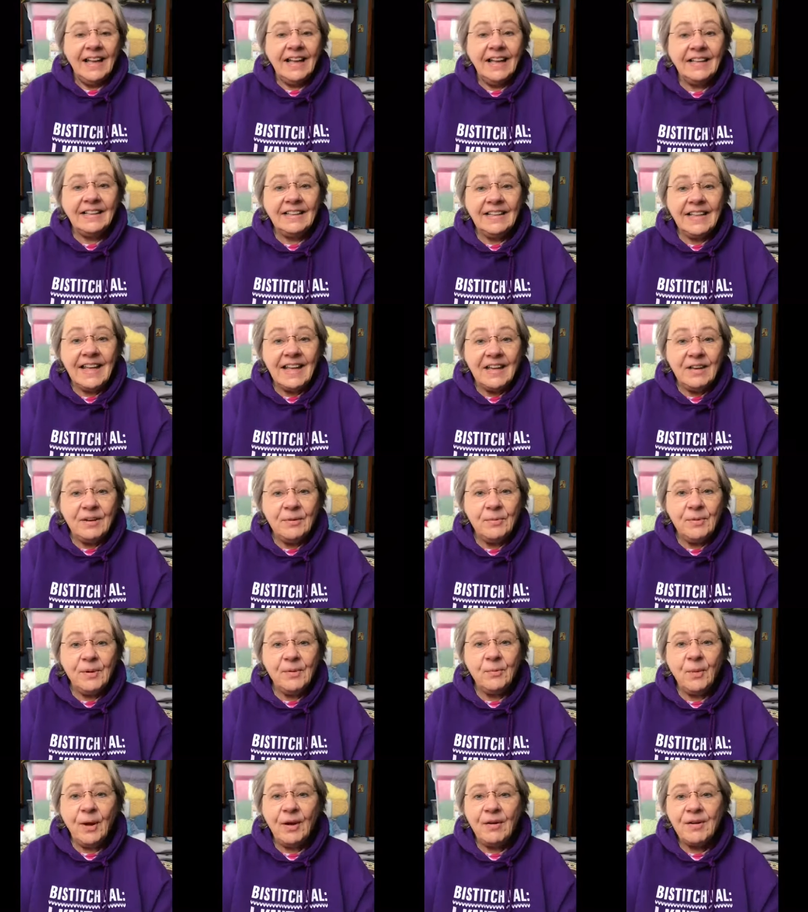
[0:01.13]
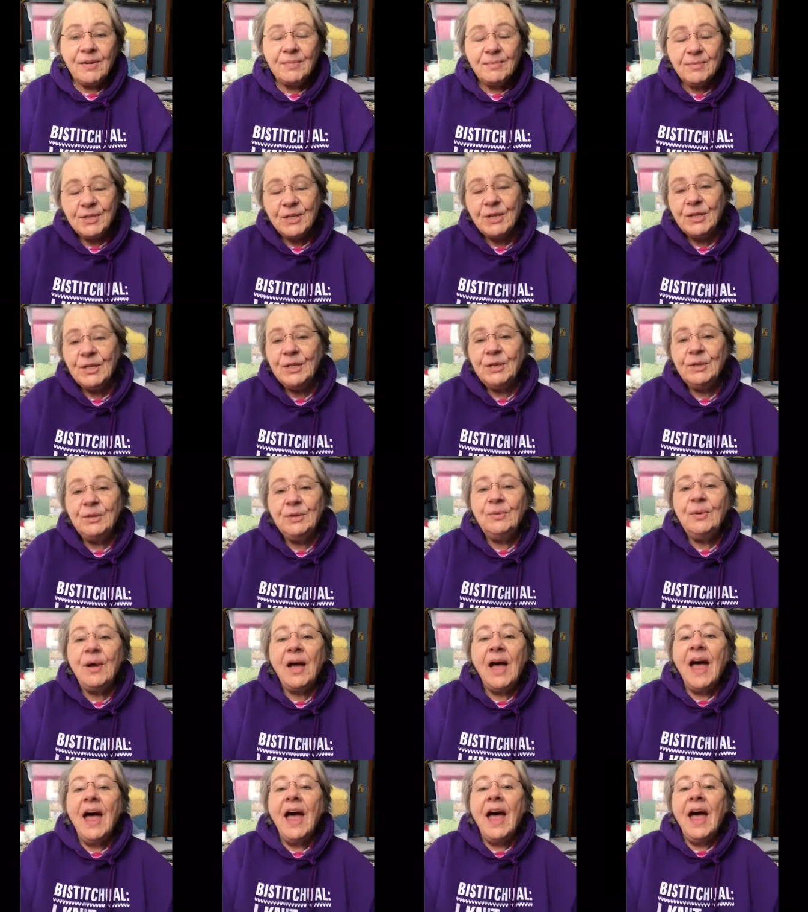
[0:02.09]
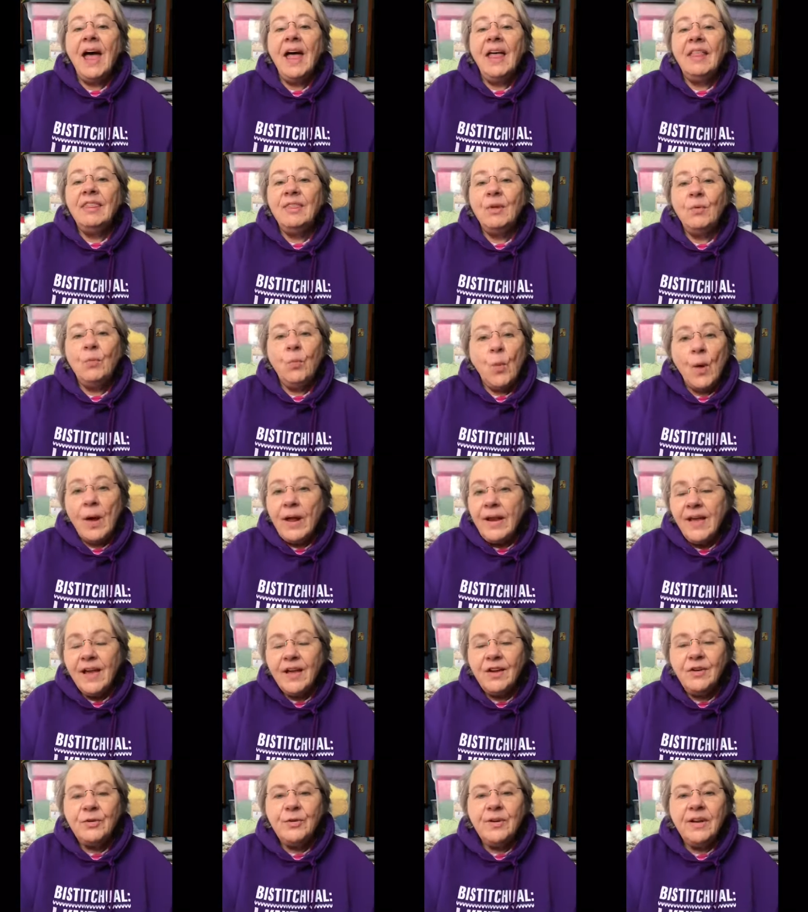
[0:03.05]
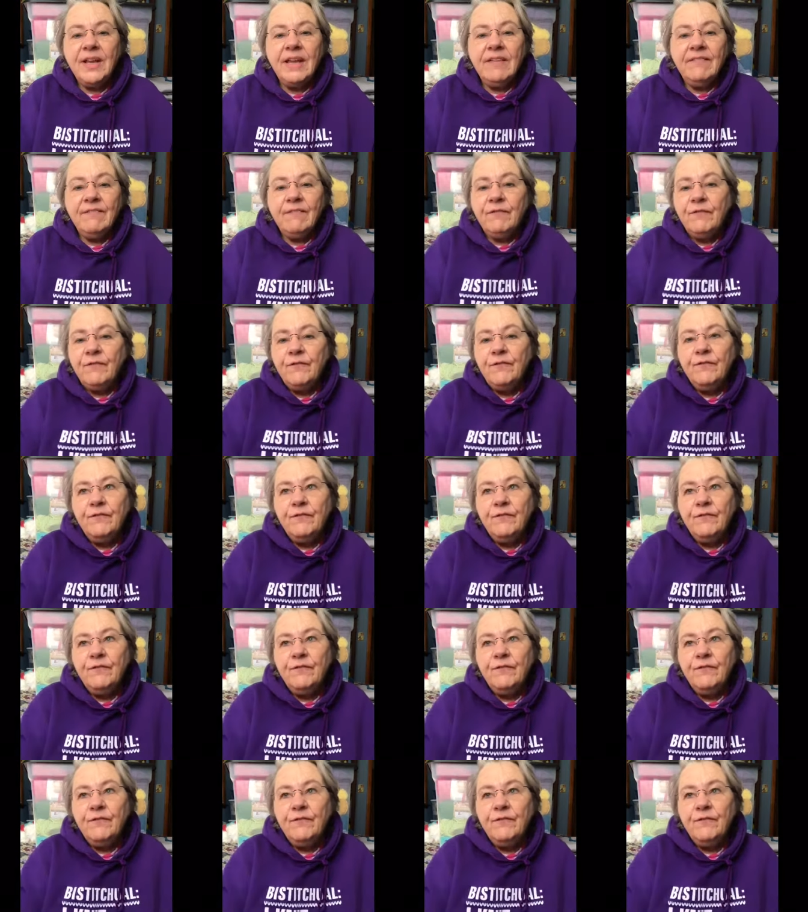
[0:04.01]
Hello, and welcome to the 141st